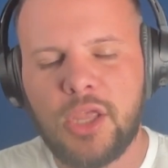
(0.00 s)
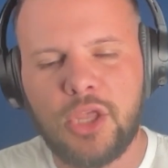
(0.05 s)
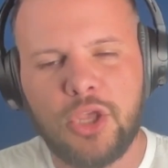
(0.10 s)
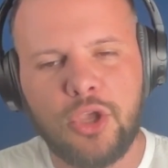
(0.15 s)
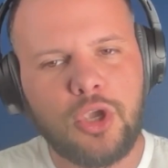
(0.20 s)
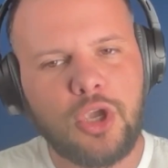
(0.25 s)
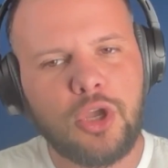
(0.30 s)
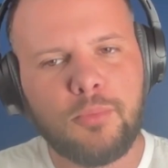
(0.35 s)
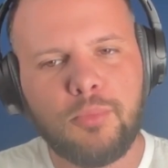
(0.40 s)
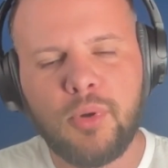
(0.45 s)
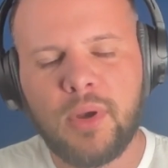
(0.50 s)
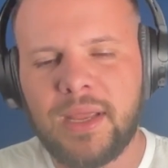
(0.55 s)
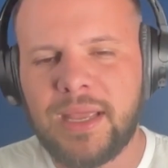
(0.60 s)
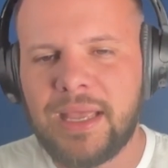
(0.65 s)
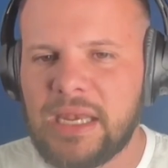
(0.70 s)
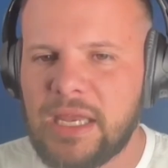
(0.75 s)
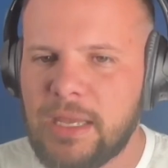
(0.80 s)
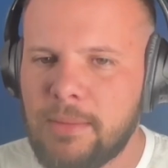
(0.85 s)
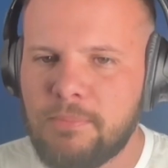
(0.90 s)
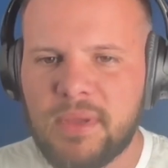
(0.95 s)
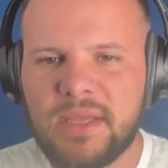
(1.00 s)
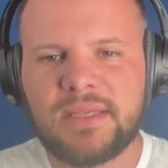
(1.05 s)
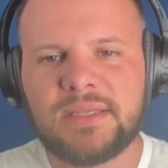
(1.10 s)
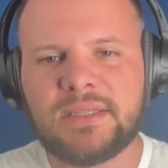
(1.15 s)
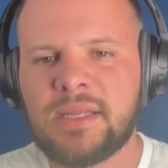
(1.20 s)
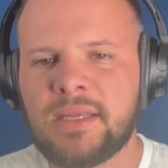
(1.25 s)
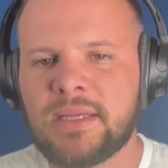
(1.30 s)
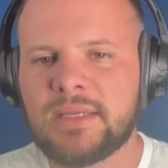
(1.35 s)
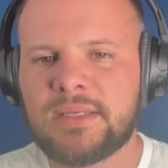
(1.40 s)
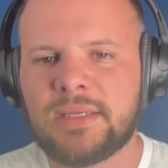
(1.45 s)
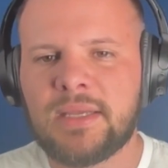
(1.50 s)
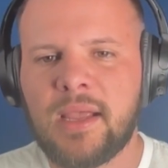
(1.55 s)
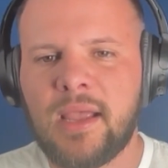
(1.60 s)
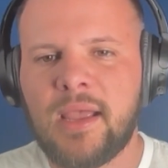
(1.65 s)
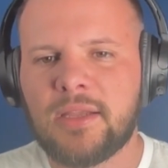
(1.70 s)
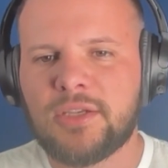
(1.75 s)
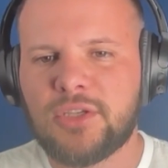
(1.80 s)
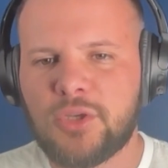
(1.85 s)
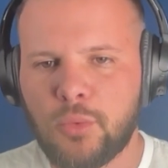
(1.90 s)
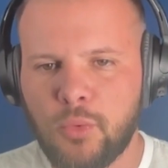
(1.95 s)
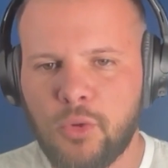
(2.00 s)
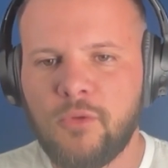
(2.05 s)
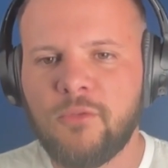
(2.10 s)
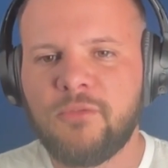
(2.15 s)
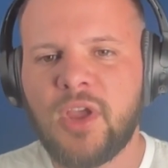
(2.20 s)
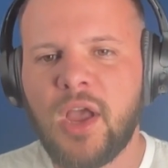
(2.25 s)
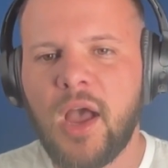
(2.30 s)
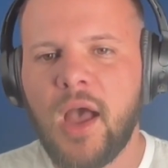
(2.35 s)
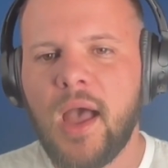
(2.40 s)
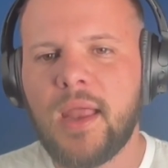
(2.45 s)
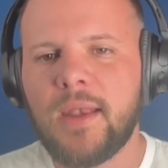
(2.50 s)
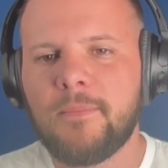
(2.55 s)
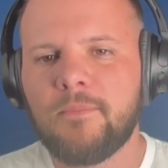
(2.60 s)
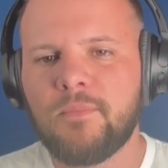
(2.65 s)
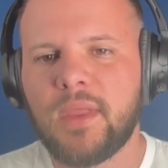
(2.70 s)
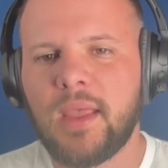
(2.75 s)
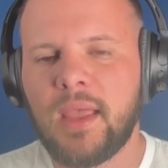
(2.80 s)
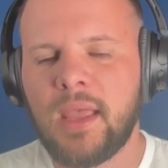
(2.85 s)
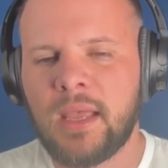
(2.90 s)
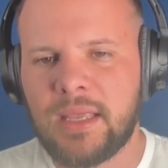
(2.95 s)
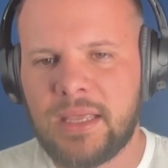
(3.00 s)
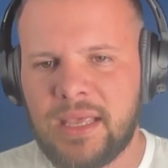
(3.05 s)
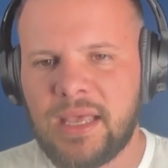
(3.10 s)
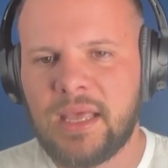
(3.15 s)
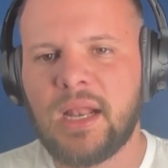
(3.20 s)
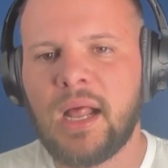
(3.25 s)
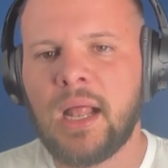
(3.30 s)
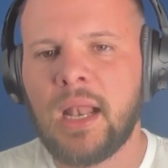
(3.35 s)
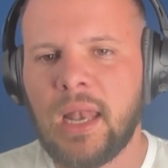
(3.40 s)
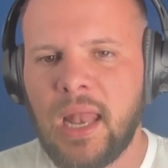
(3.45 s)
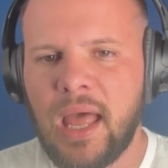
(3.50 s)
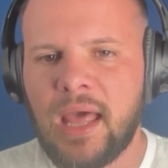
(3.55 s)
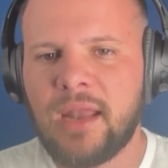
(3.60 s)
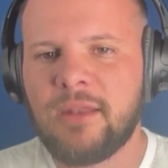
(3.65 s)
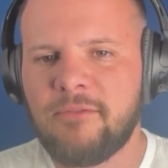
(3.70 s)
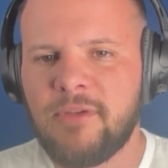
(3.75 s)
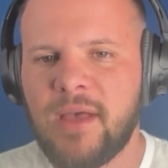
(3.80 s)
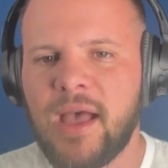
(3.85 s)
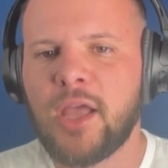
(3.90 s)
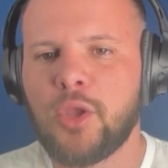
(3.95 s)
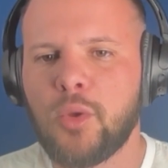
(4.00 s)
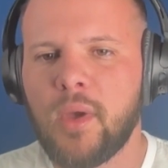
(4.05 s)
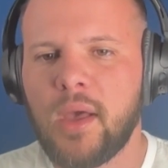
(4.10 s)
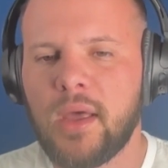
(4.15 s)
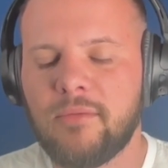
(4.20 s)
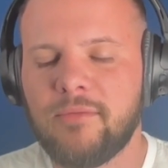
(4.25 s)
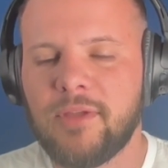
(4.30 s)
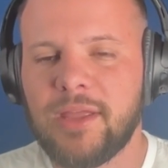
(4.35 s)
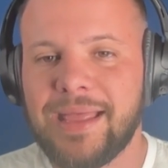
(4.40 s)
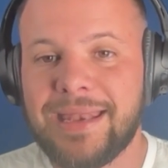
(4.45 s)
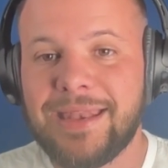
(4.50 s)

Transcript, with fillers: You could bring any business to RoofCon and get a lot of value out of it.